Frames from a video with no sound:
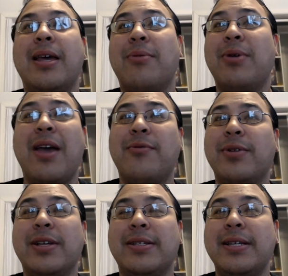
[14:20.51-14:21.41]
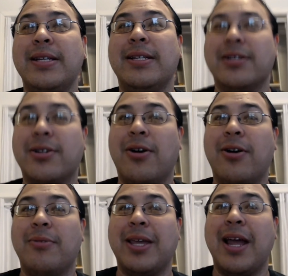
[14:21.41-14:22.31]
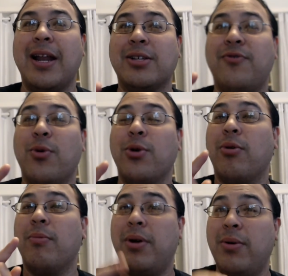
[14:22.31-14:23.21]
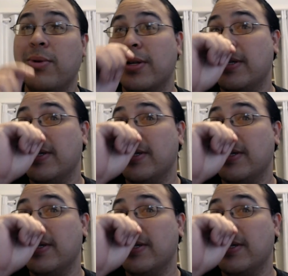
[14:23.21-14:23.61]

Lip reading: And we haven't really seen discard mechanics for your opponent